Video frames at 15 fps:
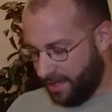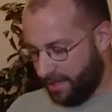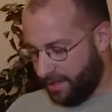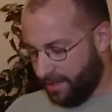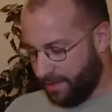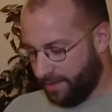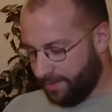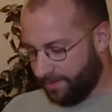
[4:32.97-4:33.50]

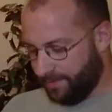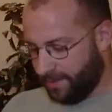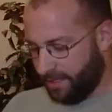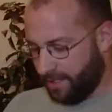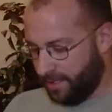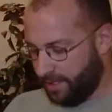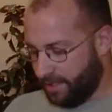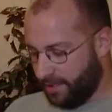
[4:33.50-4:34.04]
Amen.
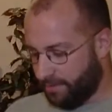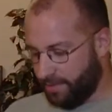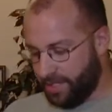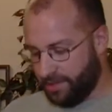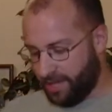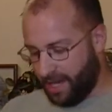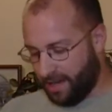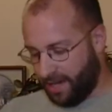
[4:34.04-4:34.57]
We
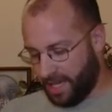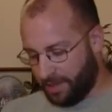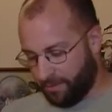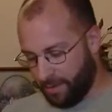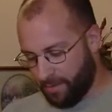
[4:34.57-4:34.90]
do not, like,